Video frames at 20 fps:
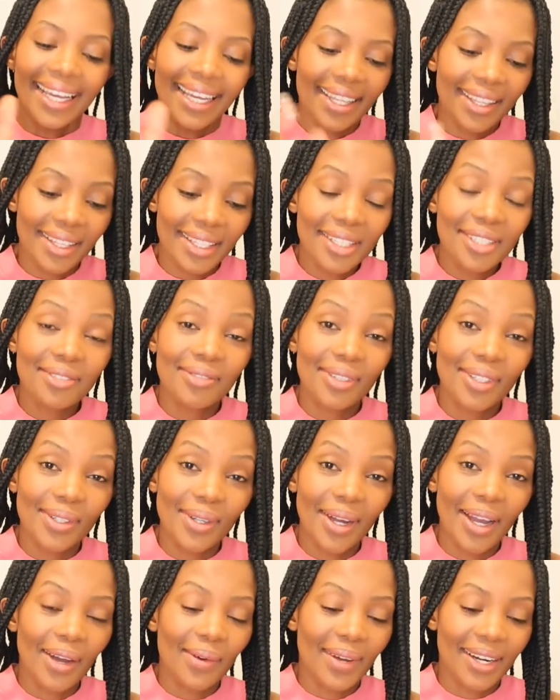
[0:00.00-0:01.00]
in this video
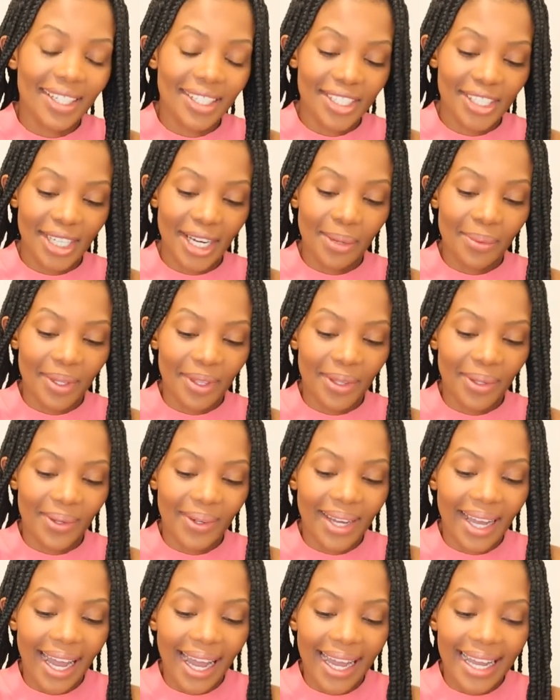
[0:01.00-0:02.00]
i want to share with you
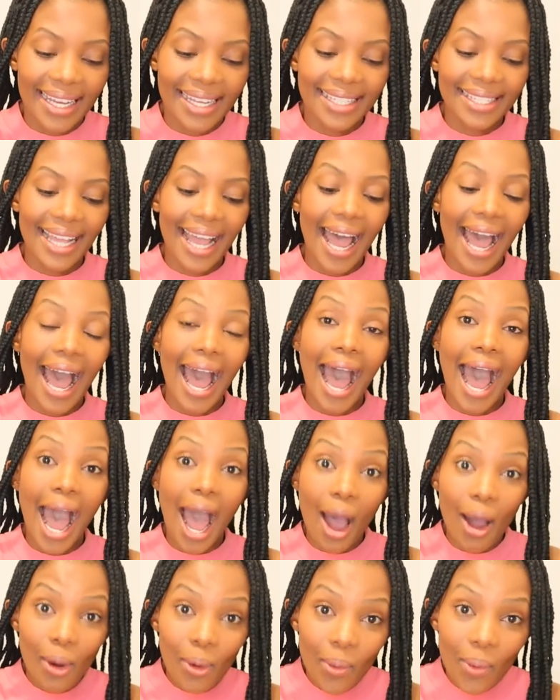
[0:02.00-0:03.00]
guys
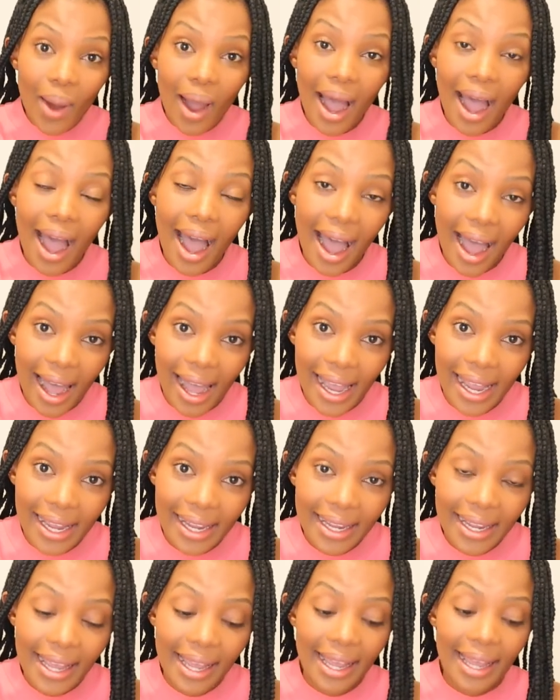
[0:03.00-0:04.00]
how i